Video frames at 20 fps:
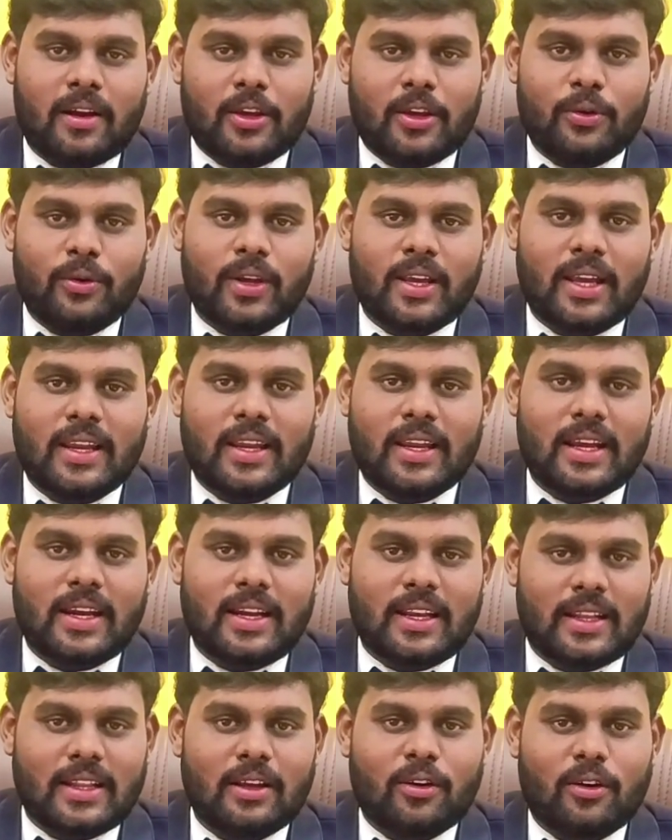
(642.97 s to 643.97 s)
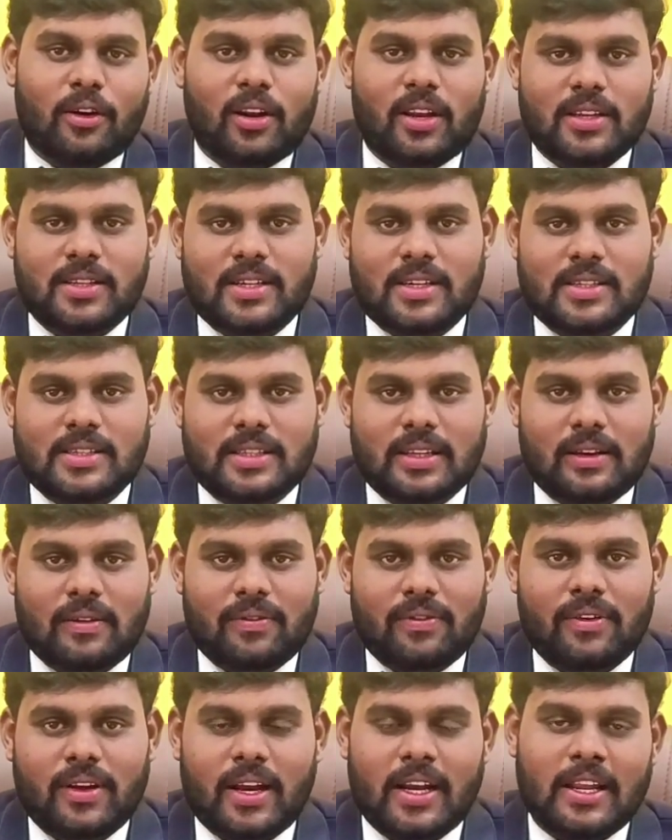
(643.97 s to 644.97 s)
You can get in the college
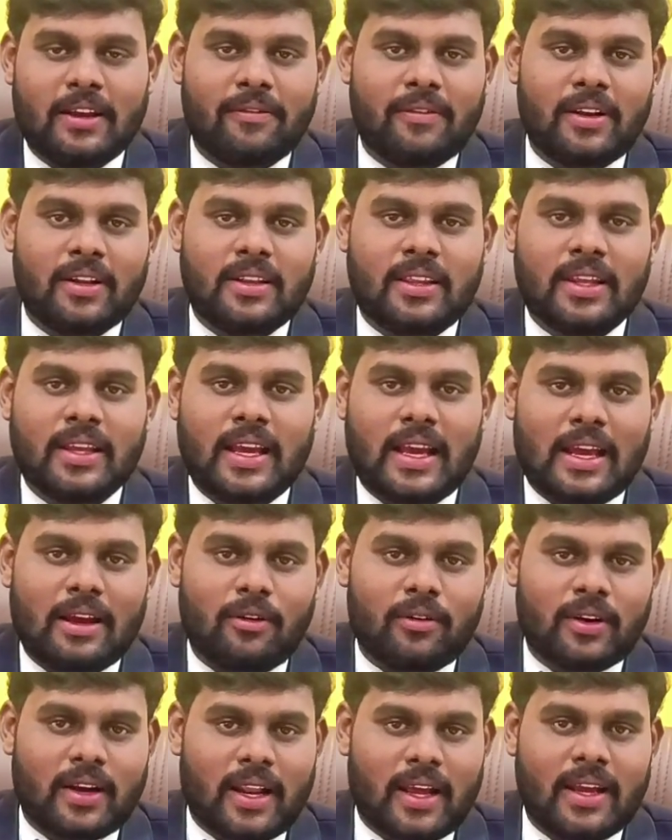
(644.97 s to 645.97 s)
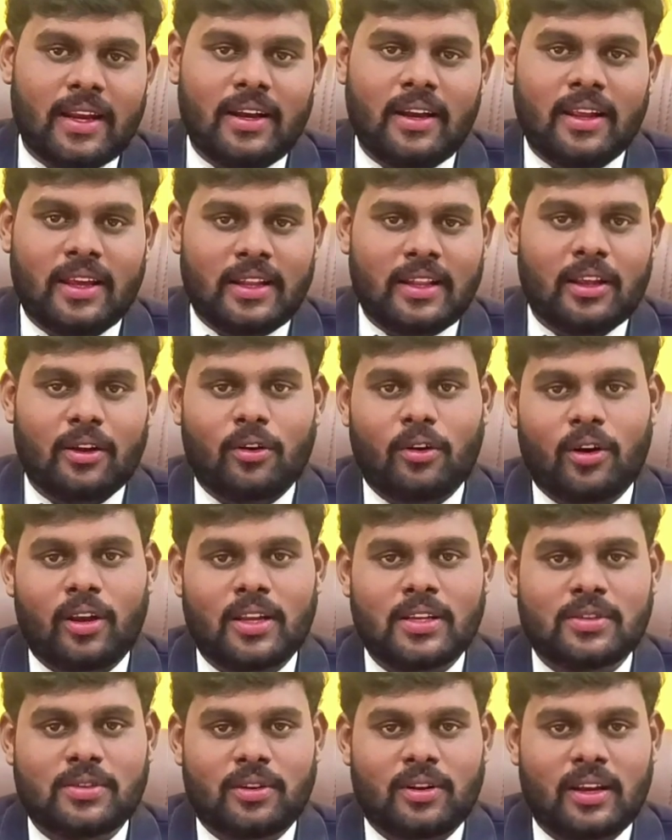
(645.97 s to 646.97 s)
itself, and everything I have trained in the
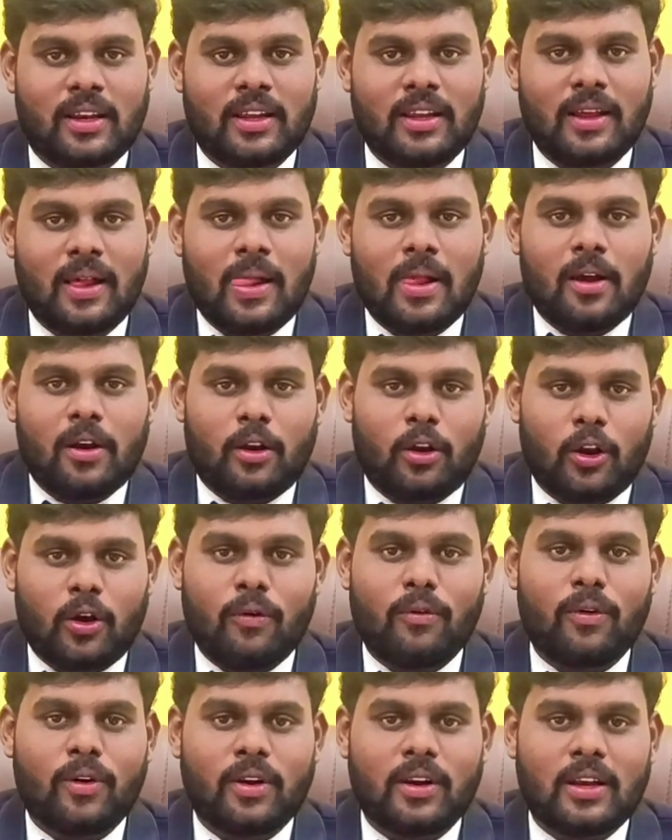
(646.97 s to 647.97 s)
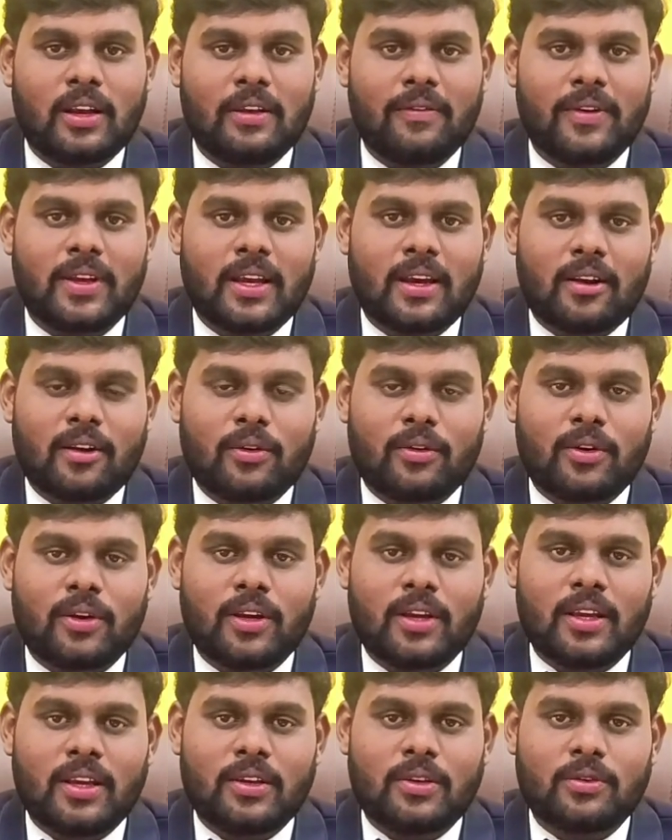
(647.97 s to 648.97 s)
college only. Now only we are
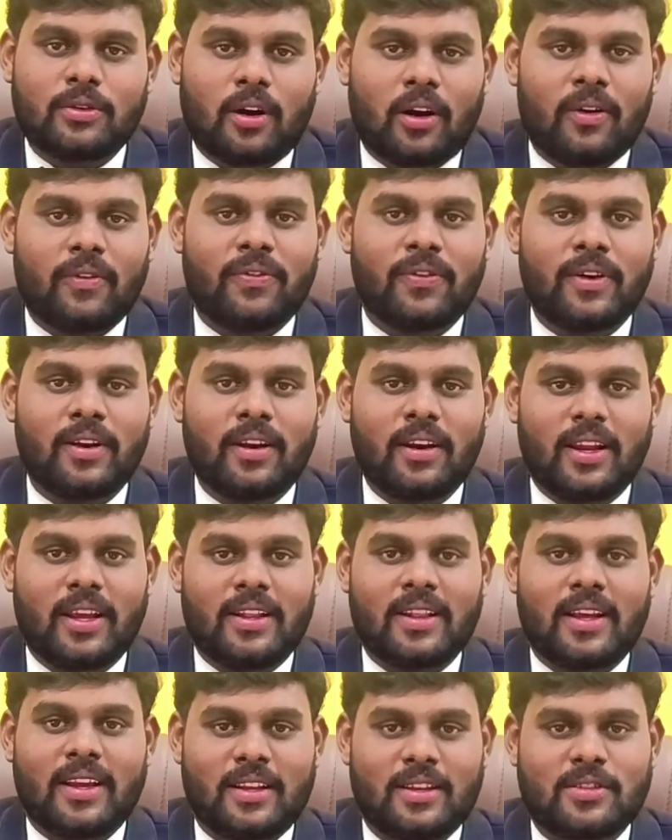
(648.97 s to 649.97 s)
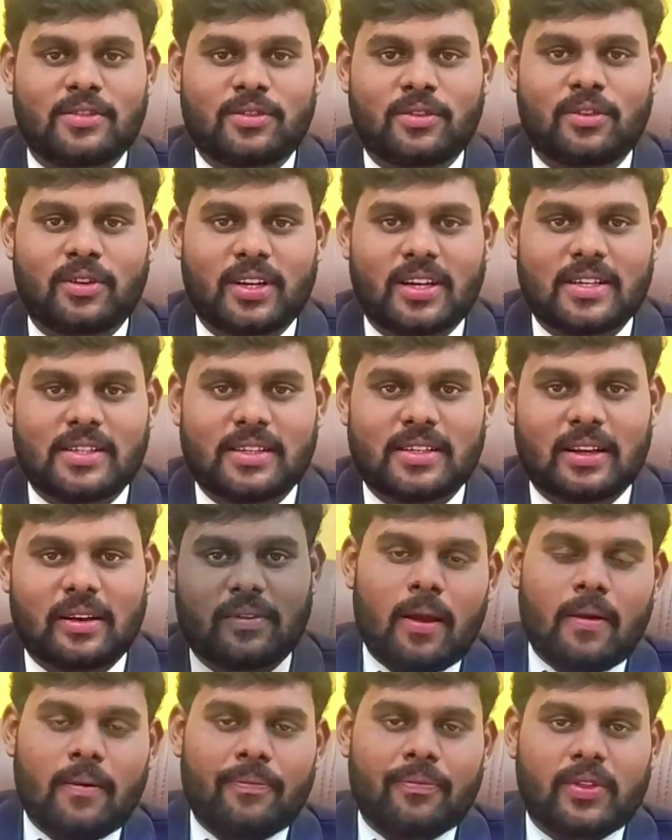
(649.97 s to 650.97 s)
going to offer in the institute itself.
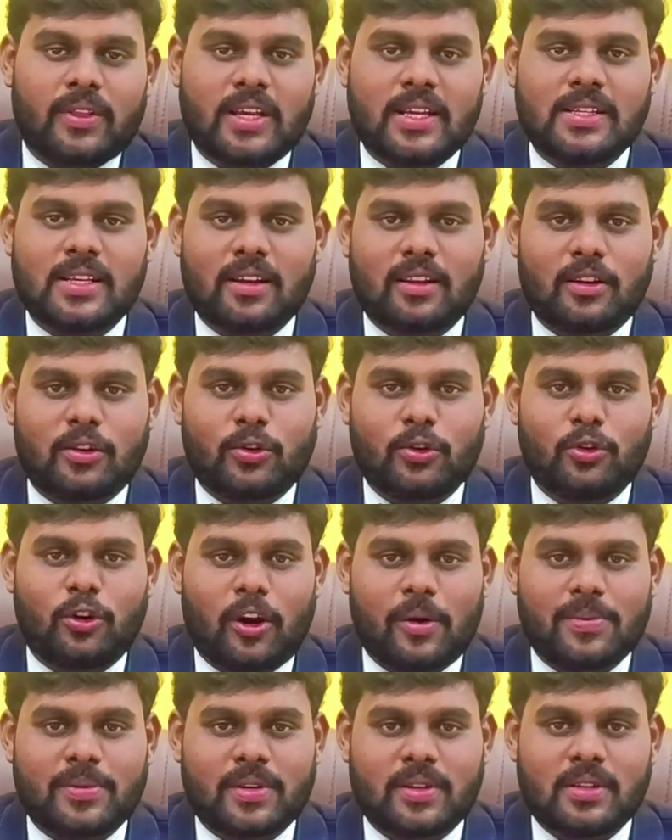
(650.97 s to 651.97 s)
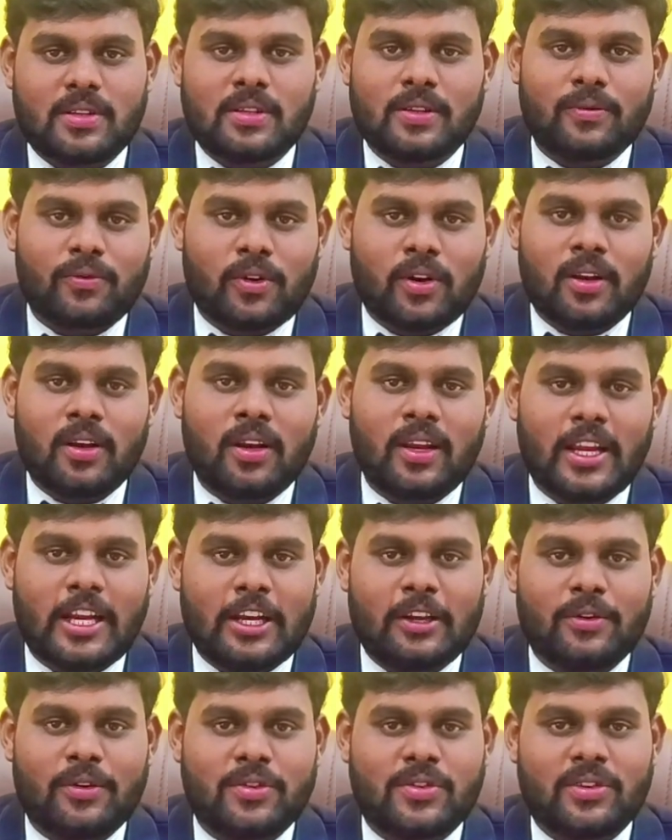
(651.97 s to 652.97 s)
These are the two options one
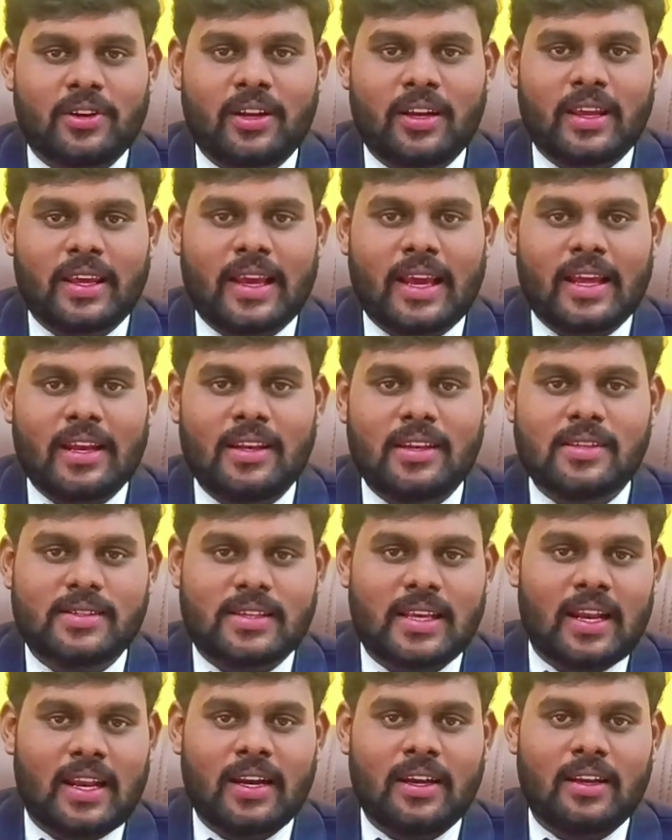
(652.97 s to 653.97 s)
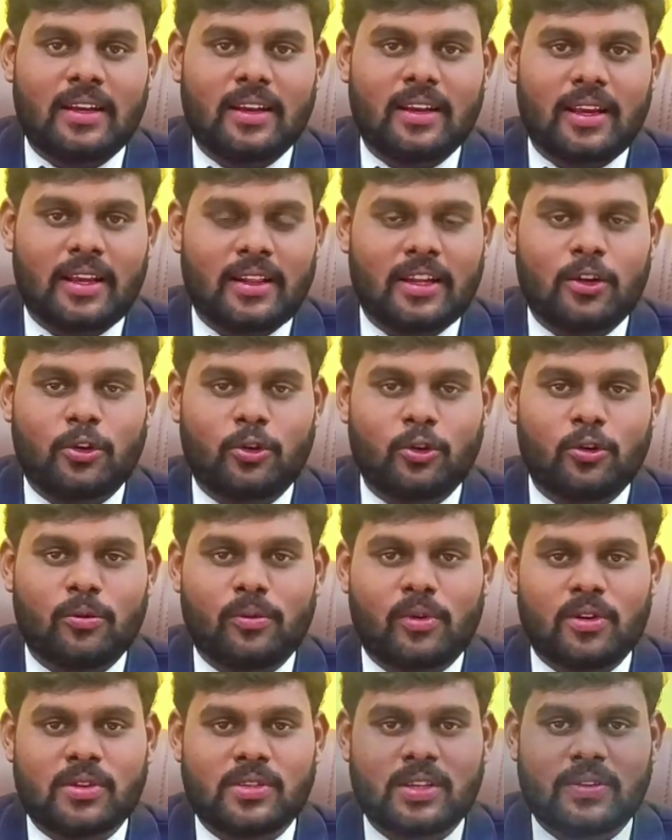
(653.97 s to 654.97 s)
individual can select in the two
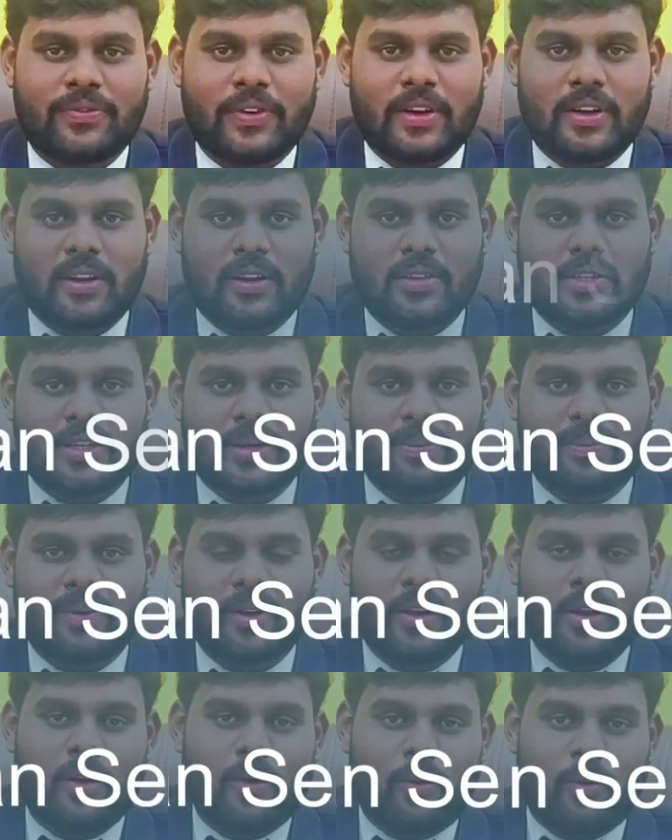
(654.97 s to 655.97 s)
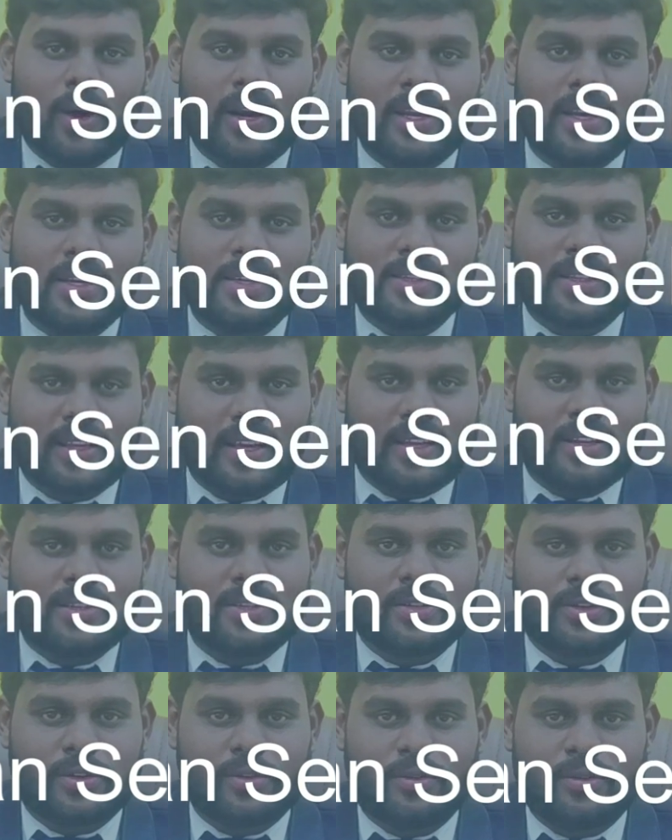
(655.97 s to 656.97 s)
modes of internship. One is
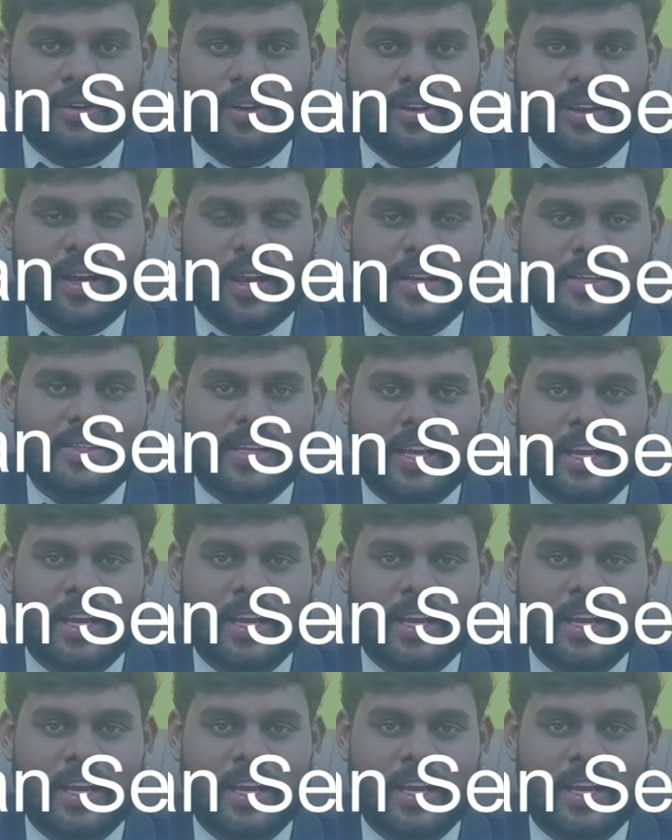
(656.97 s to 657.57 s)
institute and